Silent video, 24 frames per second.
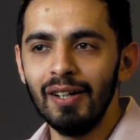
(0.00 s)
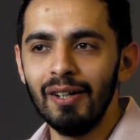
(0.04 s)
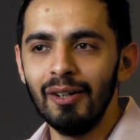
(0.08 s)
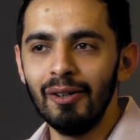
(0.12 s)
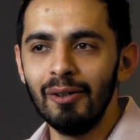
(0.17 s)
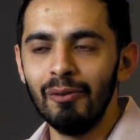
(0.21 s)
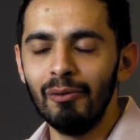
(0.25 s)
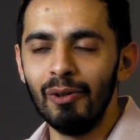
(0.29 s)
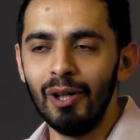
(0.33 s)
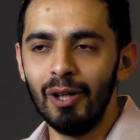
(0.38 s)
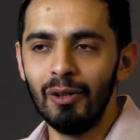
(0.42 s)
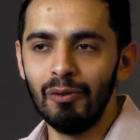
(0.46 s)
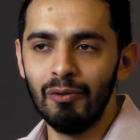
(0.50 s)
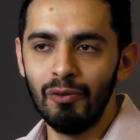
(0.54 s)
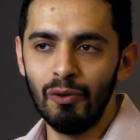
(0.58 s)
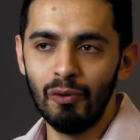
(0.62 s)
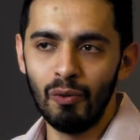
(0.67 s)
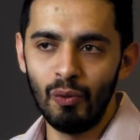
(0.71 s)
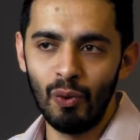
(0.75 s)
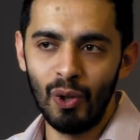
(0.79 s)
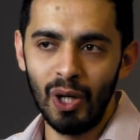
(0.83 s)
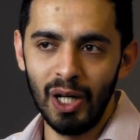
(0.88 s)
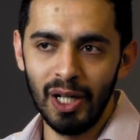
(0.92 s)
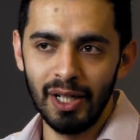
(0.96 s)
well, for
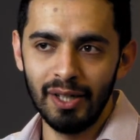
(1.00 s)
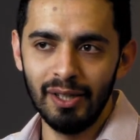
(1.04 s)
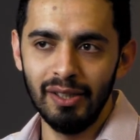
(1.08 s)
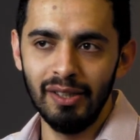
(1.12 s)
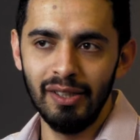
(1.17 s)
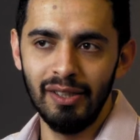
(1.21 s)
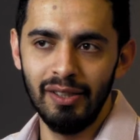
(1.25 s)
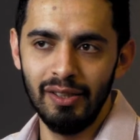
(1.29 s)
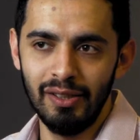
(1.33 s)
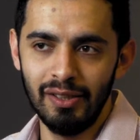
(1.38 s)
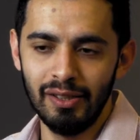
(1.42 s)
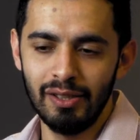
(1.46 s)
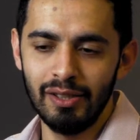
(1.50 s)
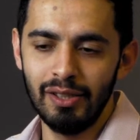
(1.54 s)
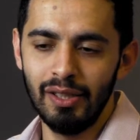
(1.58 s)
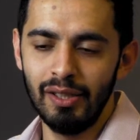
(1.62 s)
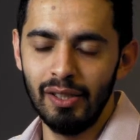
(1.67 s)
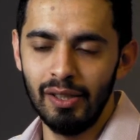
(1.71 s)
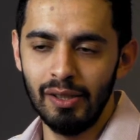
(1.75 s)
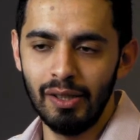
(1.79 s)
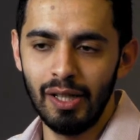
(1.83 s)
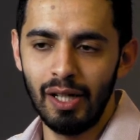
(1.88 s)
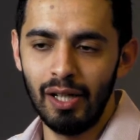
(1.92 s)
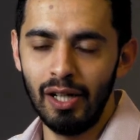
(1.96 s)
one,
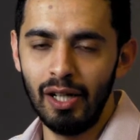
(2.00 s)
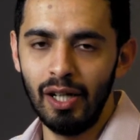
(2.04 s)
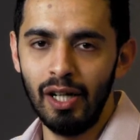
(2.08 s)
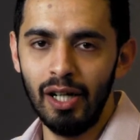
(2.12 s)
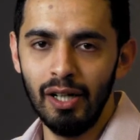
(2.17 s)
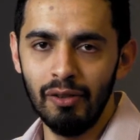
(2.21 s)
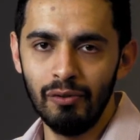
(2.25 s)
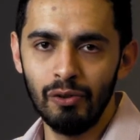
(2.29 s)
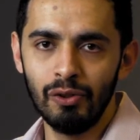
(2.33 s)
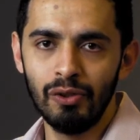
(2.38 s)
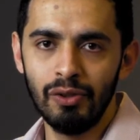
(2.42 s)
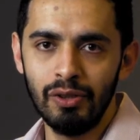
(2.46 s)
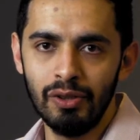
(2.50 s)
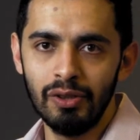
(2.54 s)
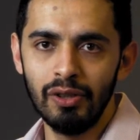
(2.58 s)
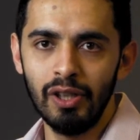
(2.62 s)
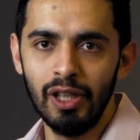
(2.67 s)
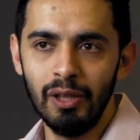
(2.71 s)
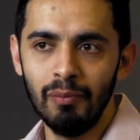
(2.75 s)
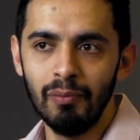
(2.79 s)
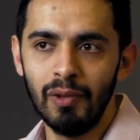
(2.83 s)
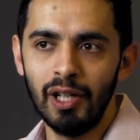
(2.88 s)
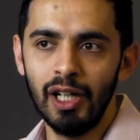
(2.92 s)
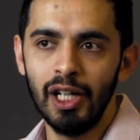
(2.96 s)
I would,
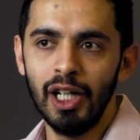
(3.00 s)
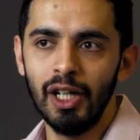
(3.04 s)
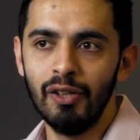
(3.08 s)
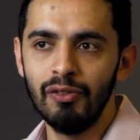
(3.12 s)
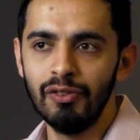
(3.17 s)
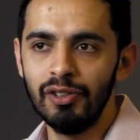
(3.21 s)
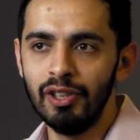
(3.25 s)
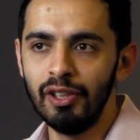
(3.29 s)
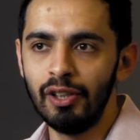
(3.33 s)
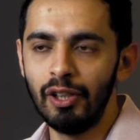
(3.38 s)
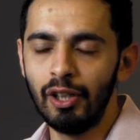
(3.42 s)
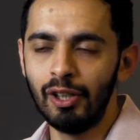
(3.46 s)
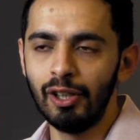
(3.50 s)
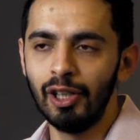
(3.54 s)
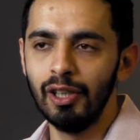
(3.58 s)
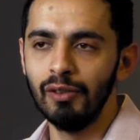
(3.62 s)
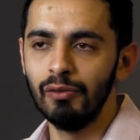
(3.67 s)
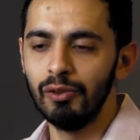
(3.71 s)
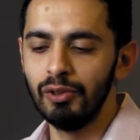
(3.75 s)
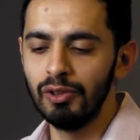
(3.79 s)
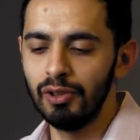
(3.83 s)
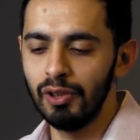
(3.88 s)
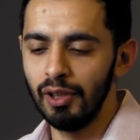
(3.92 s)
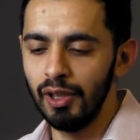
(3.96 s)
in my own thinking, I
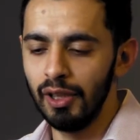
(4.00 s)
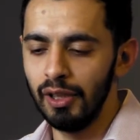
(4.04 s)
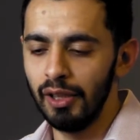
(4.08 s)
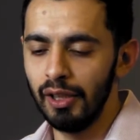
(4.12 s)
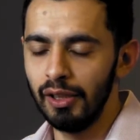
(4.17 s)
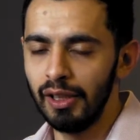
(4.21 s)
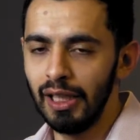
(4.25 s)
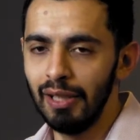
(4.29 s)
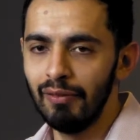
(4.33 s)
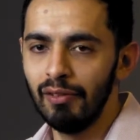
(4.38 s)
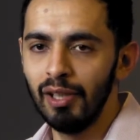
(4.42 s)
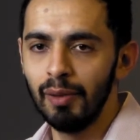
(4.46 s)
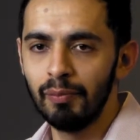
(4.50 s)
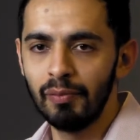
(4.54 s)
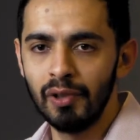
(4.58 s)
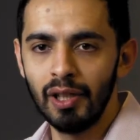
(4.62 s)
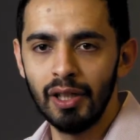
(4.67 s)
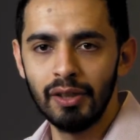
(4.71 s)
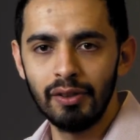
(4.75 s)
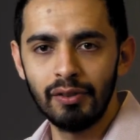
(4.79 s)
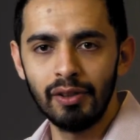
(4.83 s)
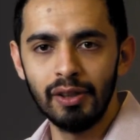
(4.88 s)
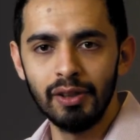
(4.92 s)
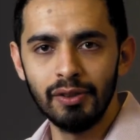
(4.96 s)
would say that developed
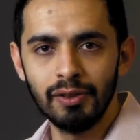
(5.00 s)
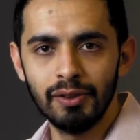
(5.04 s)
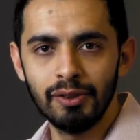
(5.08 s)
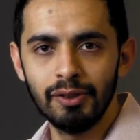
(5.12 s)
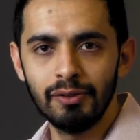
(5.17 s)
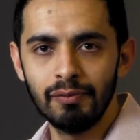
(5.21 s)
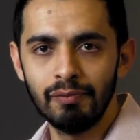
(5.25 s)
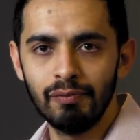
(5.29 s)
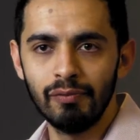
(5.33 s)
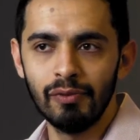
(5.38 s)
countries,